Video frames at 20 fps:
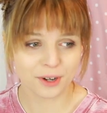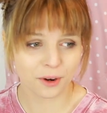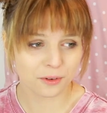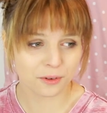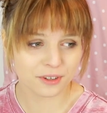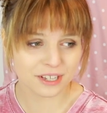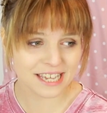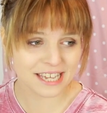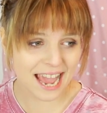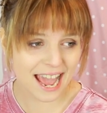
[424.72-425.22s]

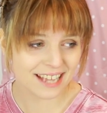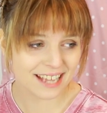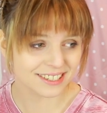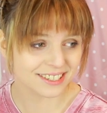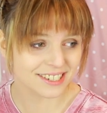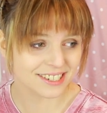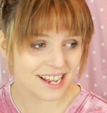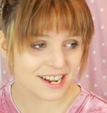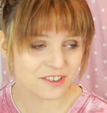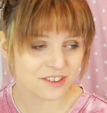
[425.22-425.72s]
don't get
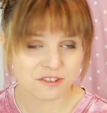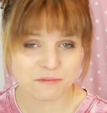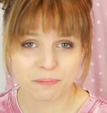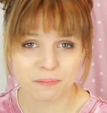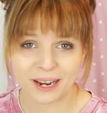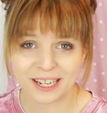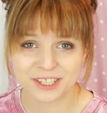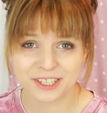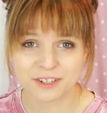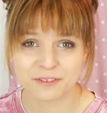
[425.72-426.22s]
sexual
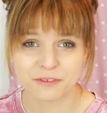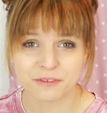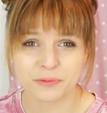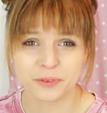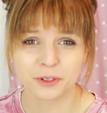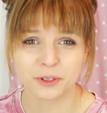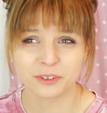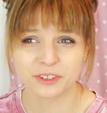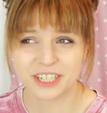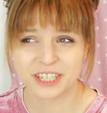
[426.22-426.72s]
pleasure from
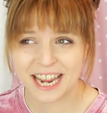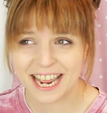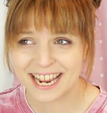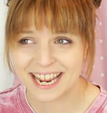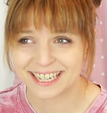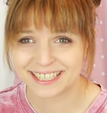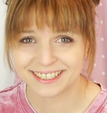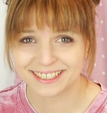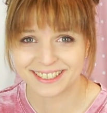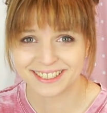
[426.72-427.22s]
your
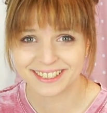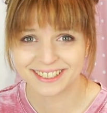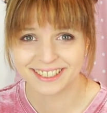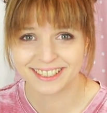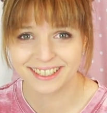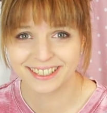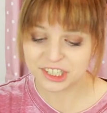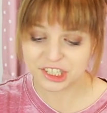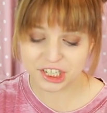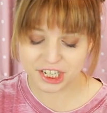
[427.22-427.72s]
tits.
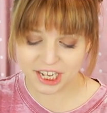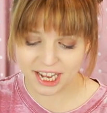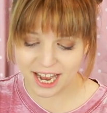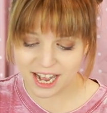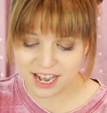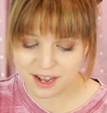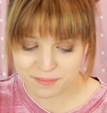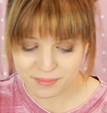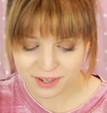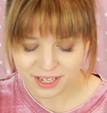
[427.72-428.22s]
As she
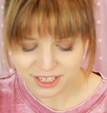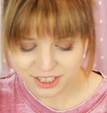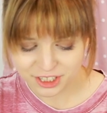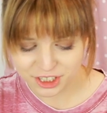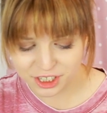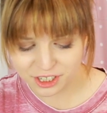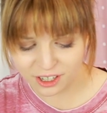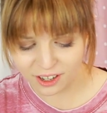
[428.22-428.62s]
came, she